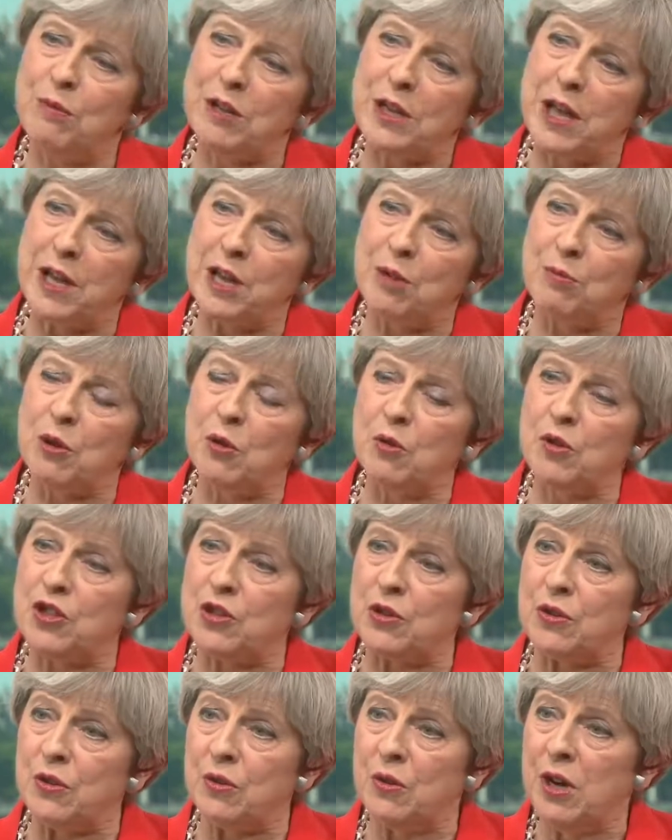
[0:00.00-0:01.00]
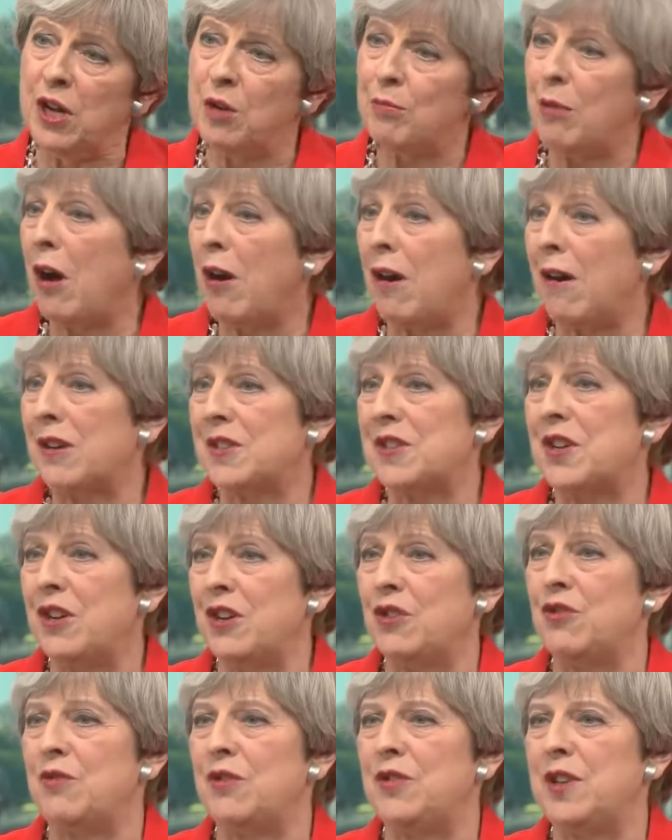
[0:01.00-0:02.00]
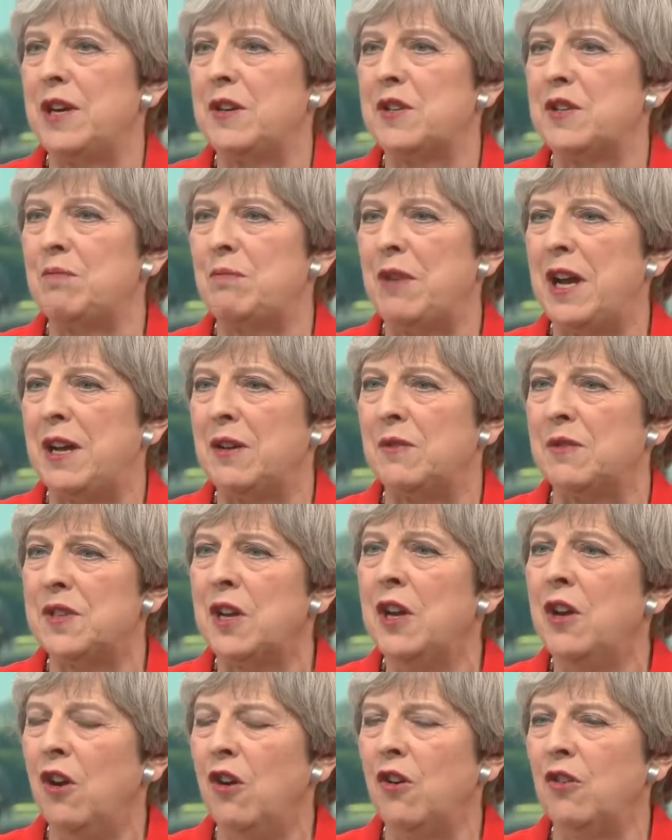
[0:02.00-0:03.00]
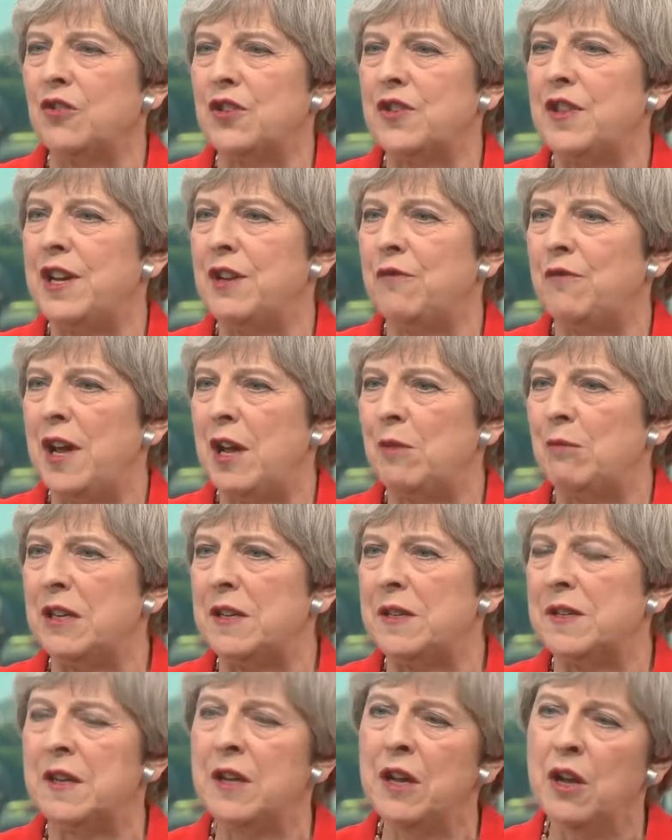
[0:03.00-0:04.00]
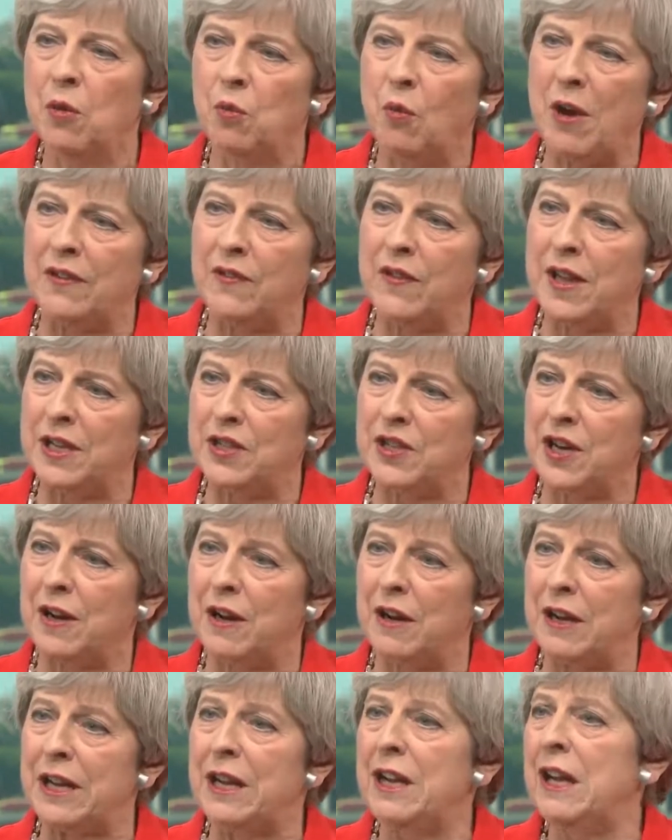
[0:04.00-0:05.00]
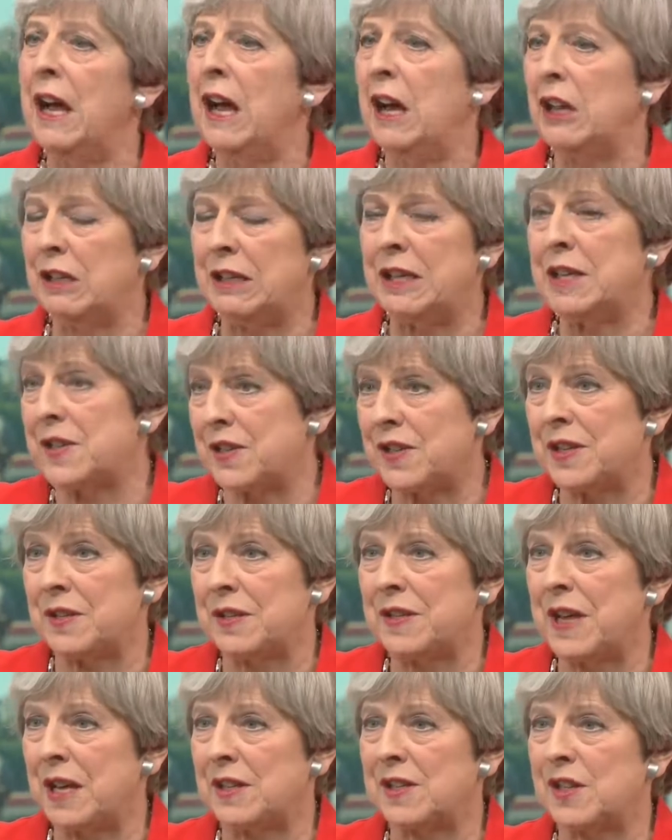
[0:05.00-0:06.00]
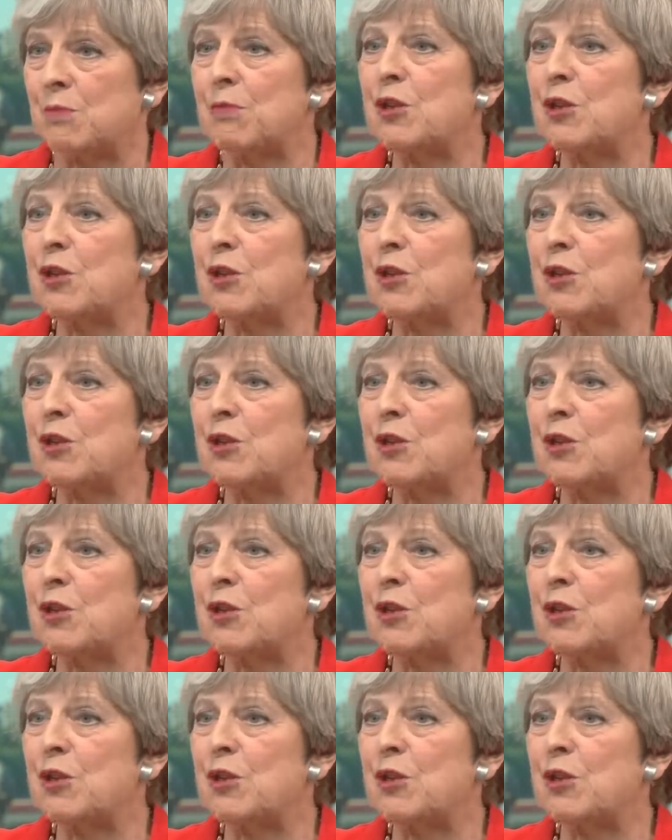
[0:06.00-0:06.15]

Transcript: be able to pass £100,000 on to their families when they die. At least that's a